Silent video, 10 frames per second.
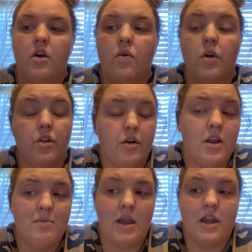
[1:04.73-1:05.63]
or
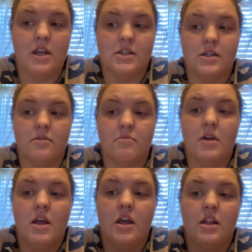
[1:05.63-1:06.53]
learning mechanism
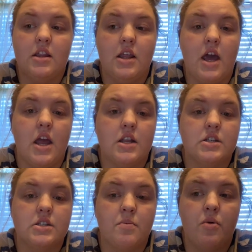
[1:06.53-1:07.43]
that
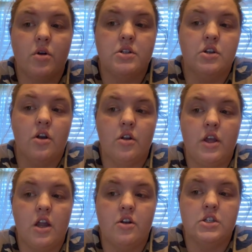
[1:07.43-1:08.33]
supports an
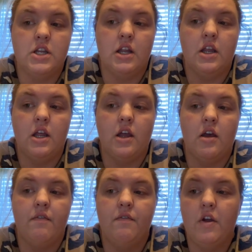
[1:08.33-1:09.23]
early understanding
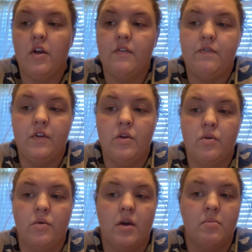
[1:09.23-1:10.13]
of very
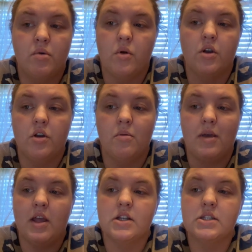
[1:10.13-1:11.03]
few important
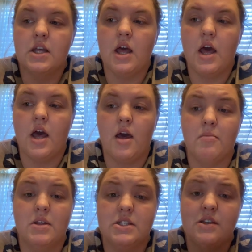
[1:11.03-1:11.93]
domains.
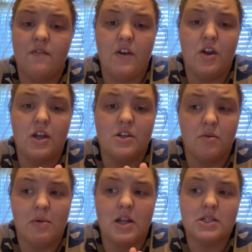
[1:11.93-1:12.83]
This is a very
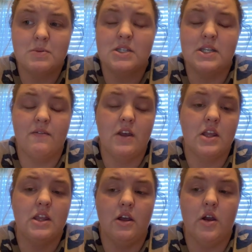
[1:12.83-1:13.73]
domain-specific
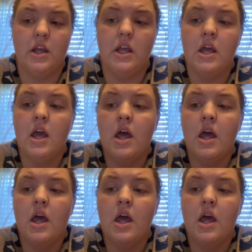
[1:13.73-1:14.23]
theory.